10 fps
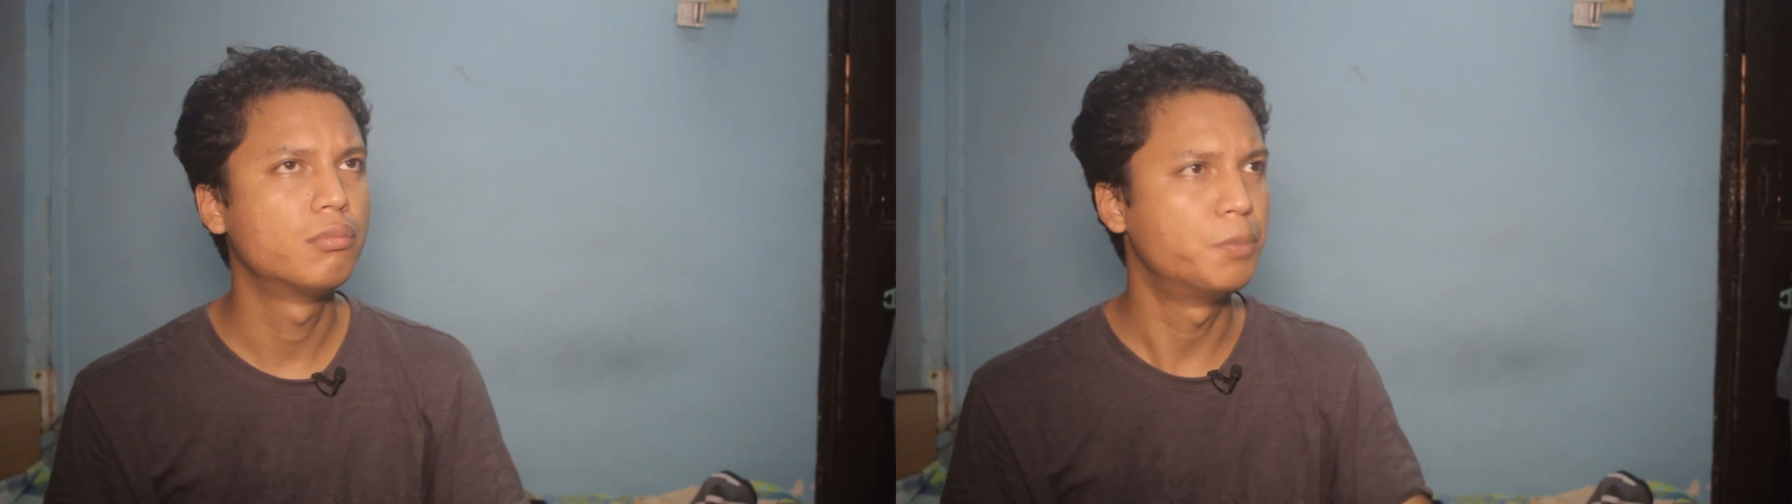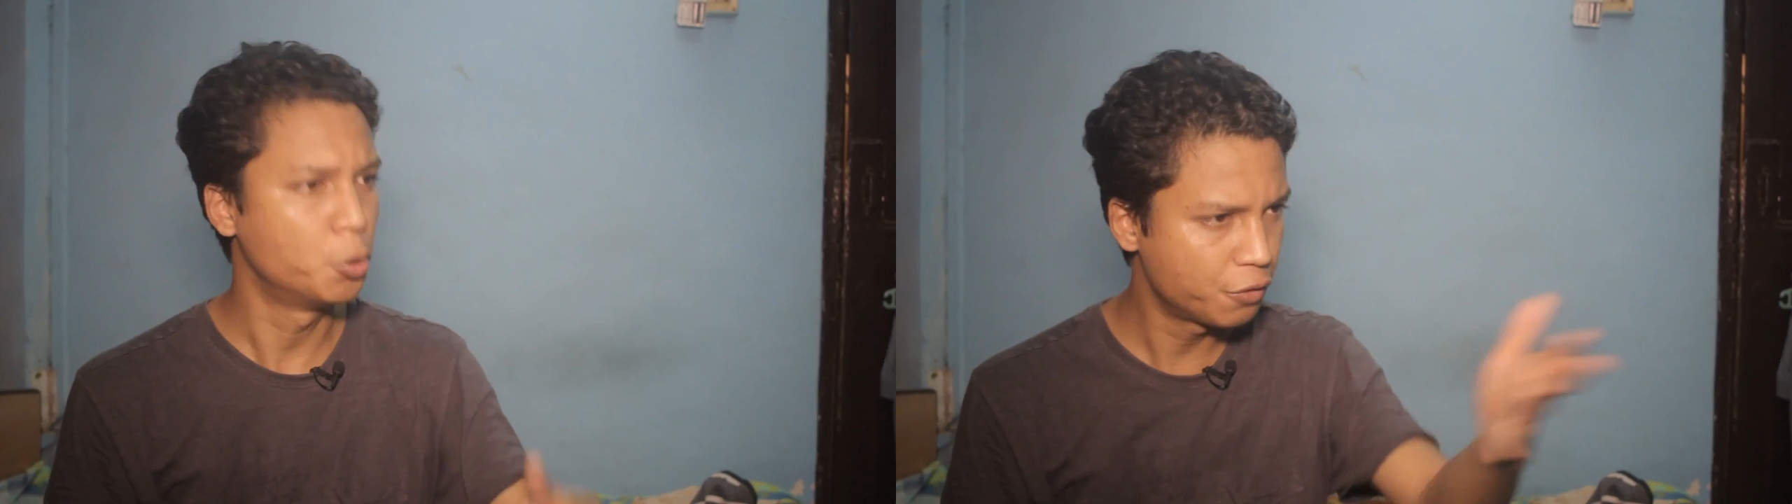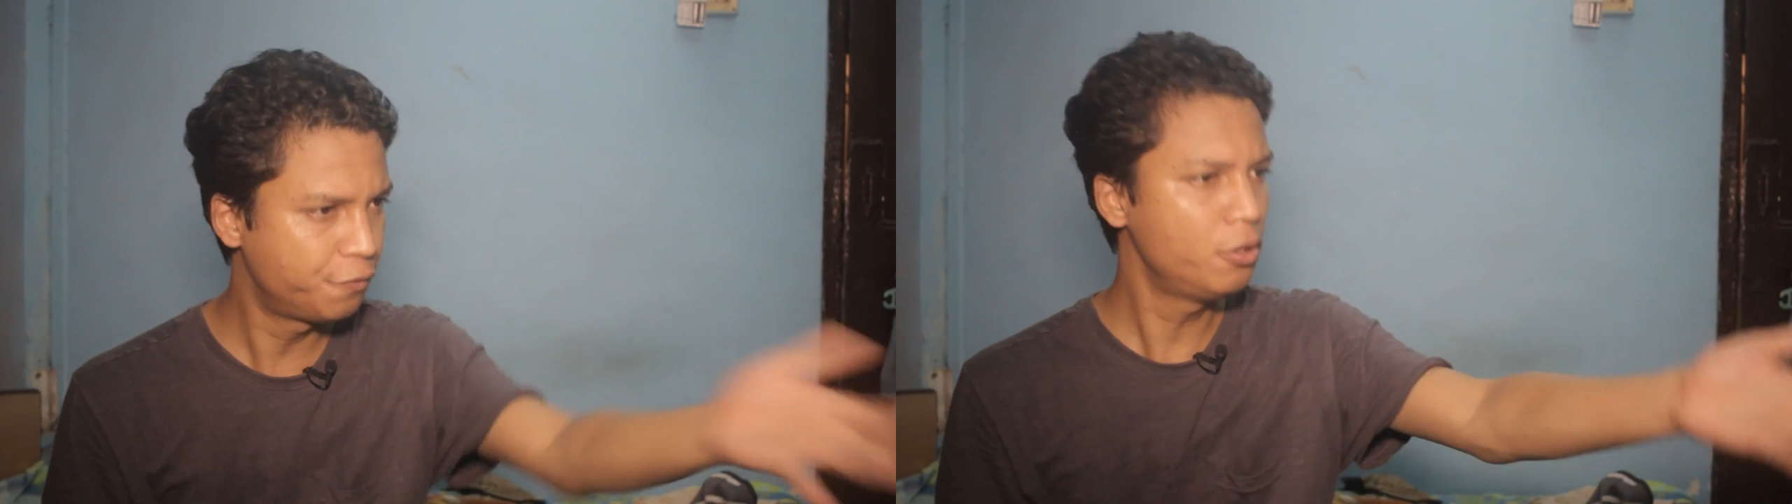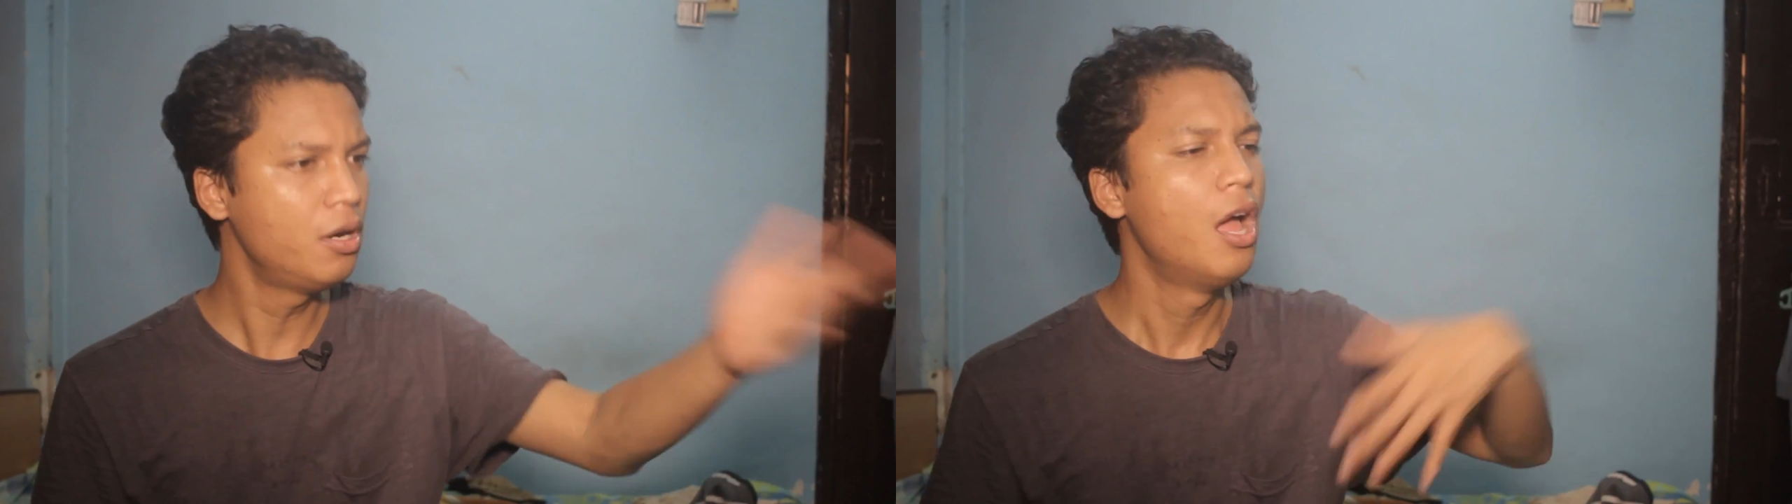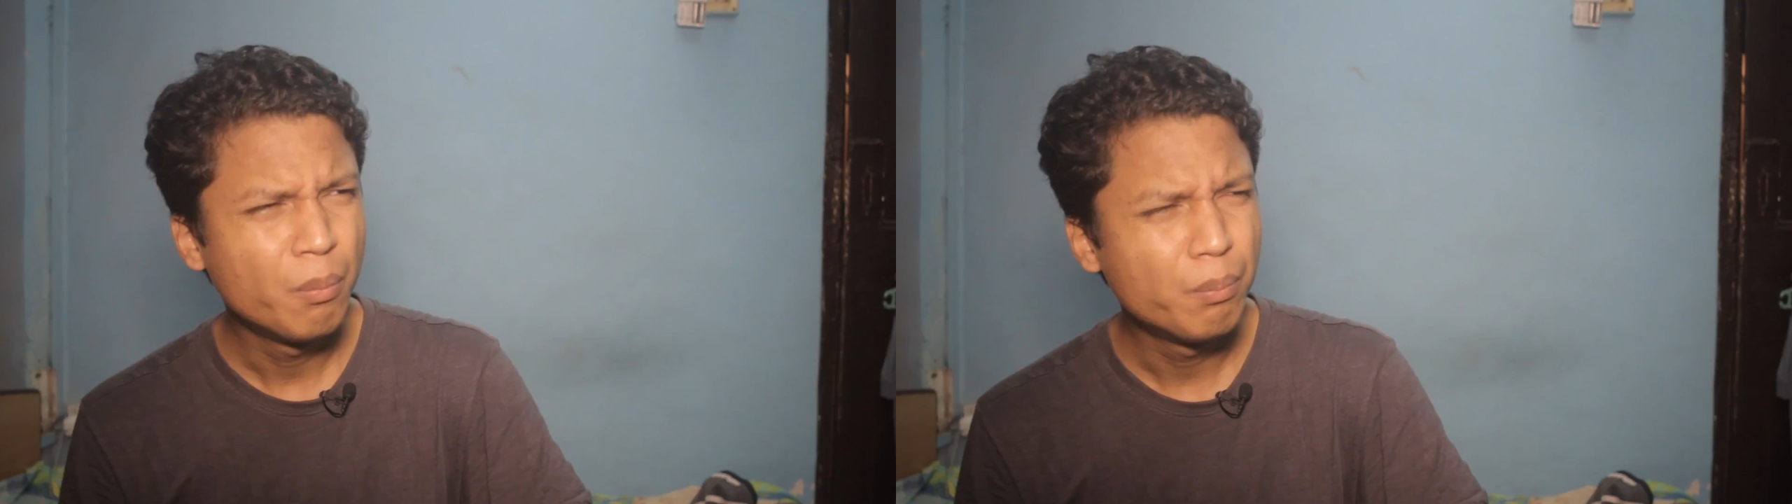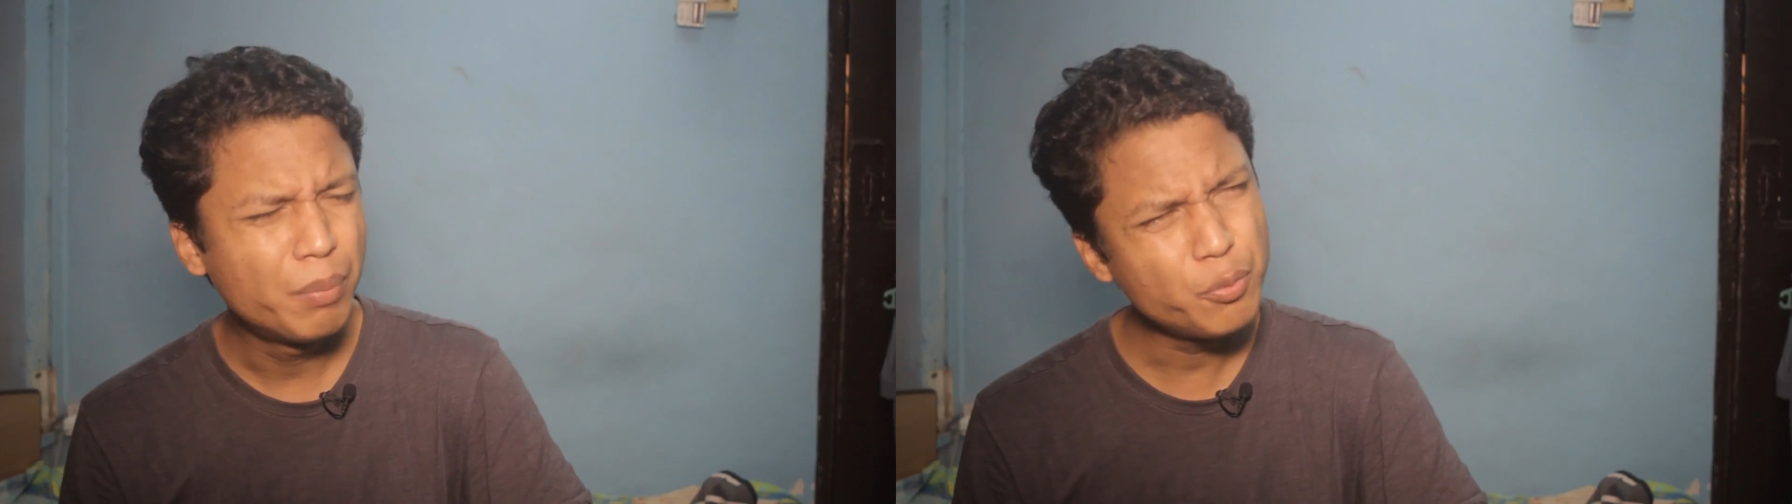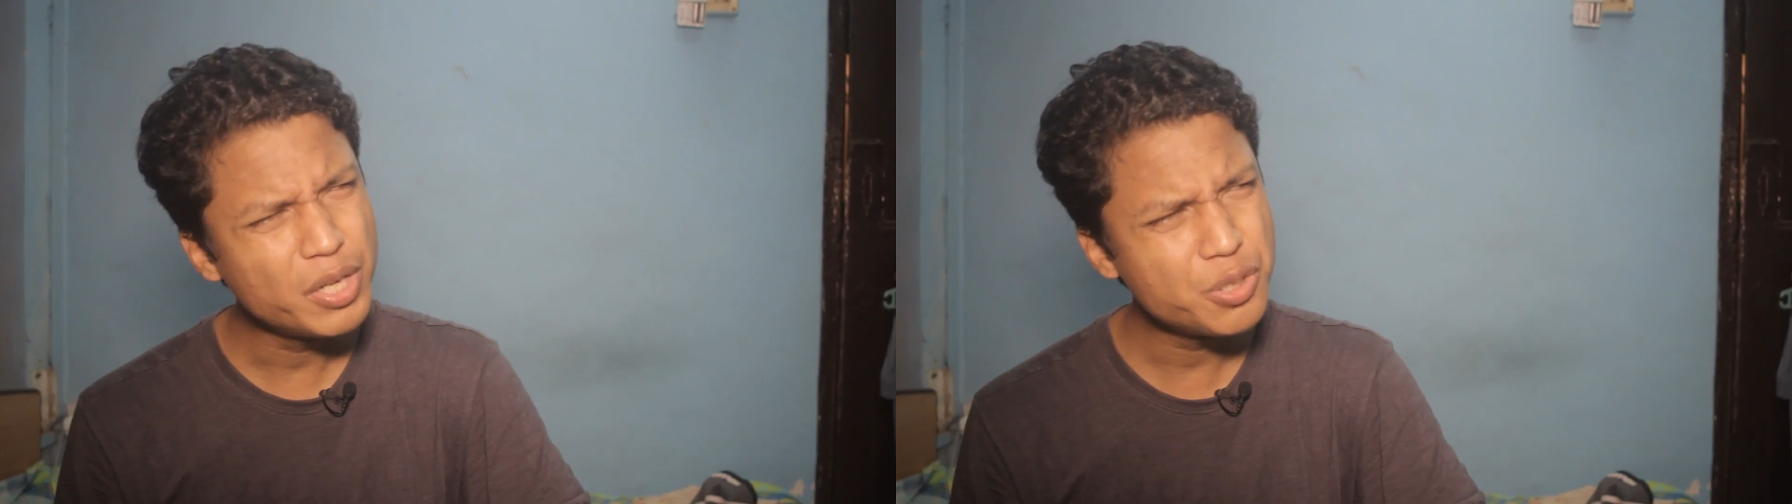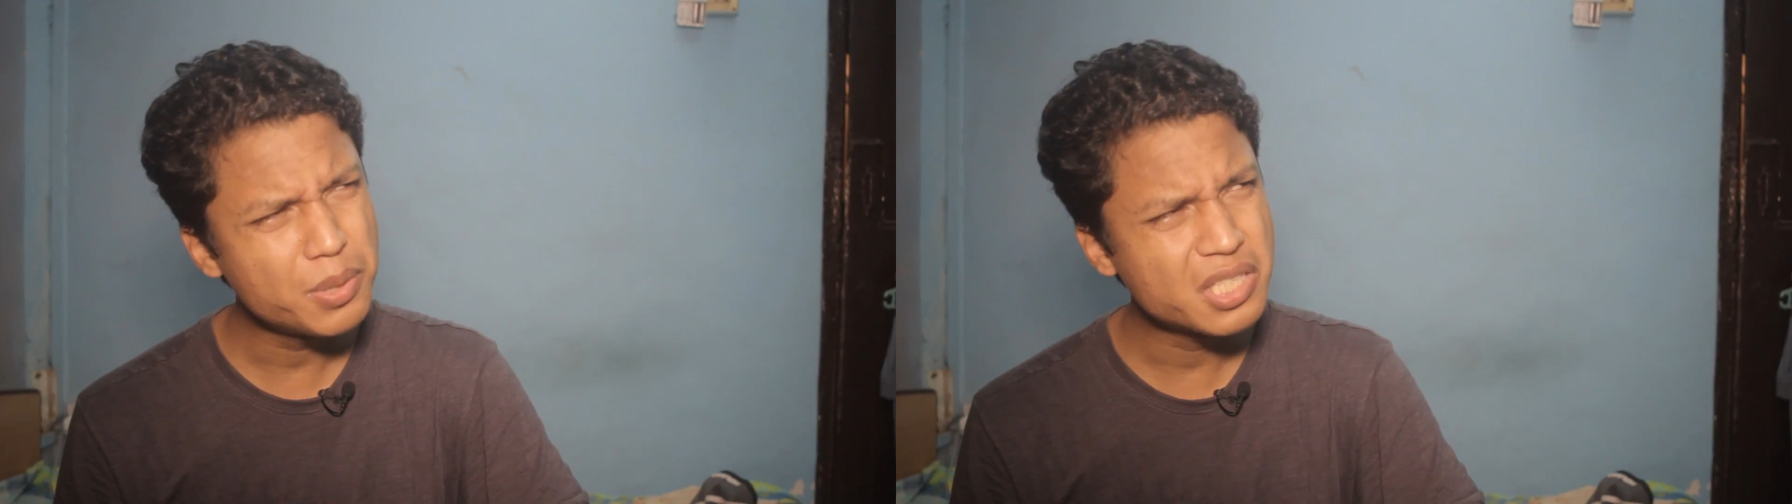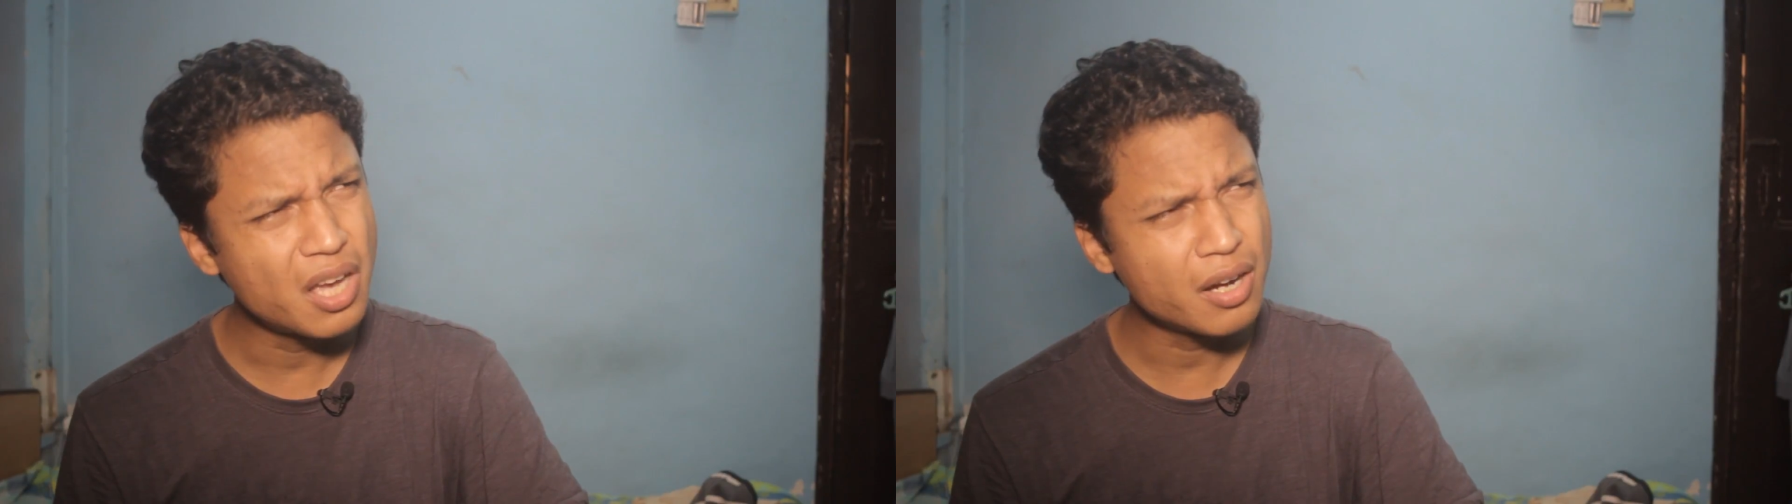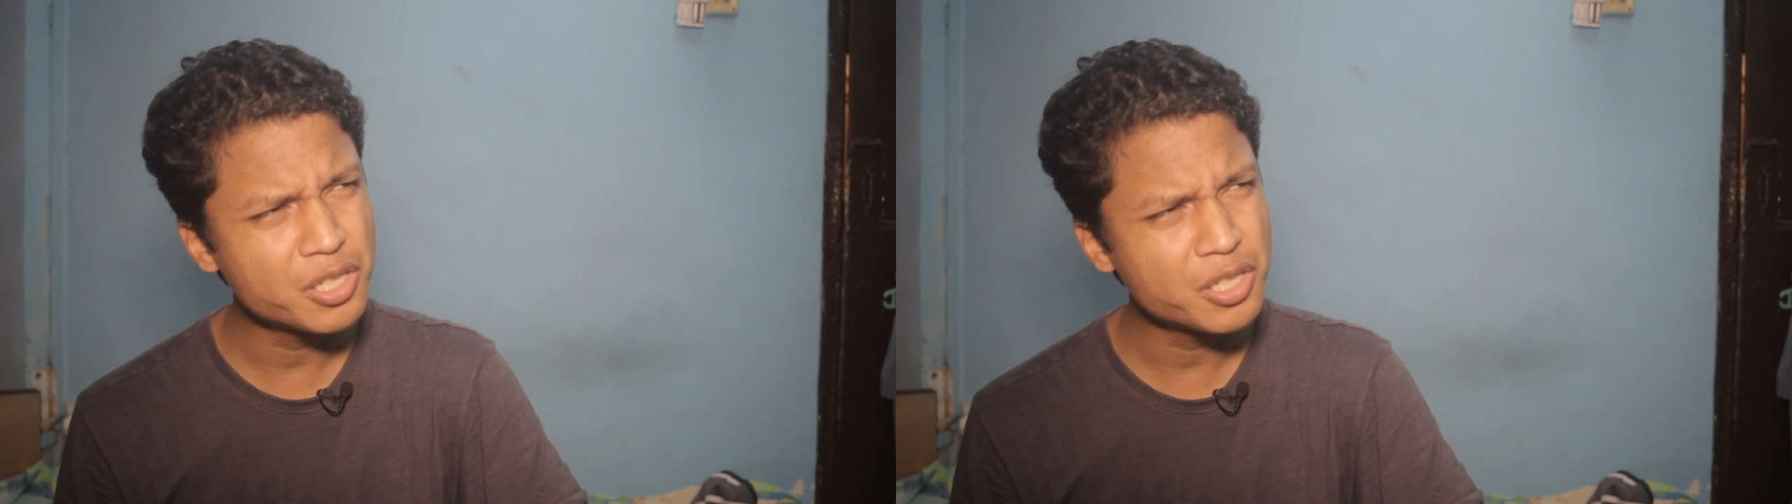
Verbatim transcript: beautiful. But when she was younger,